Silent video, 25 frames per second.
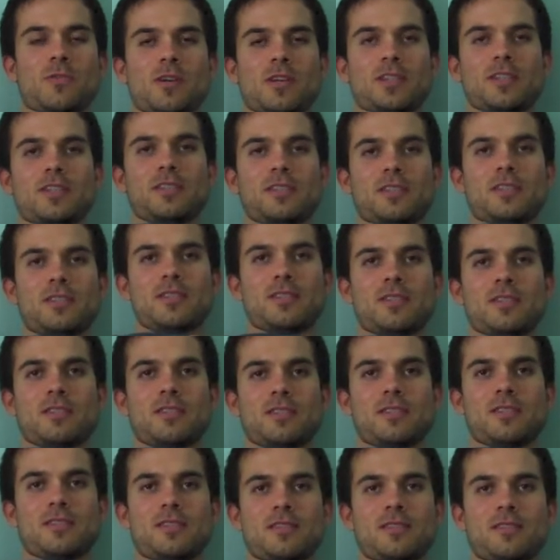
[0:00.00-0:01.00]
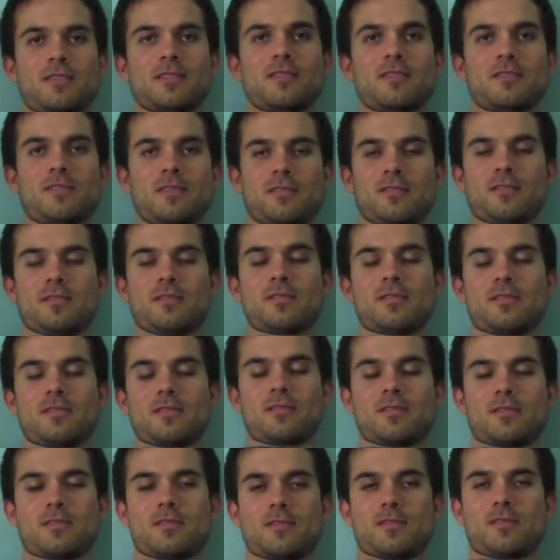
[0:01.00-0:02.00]
No way! That's cool.
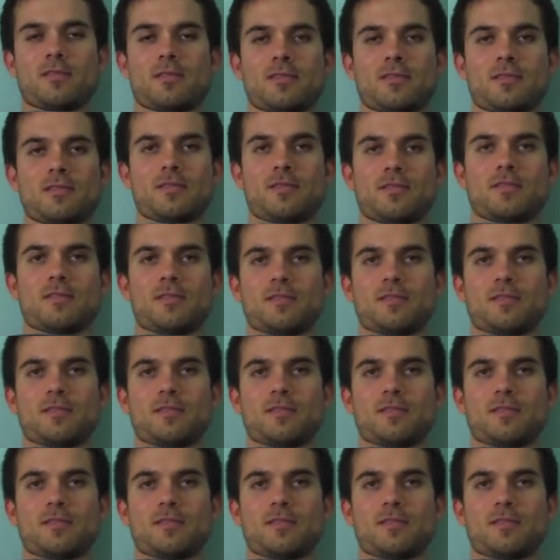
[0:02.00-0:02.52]
Uh-huh.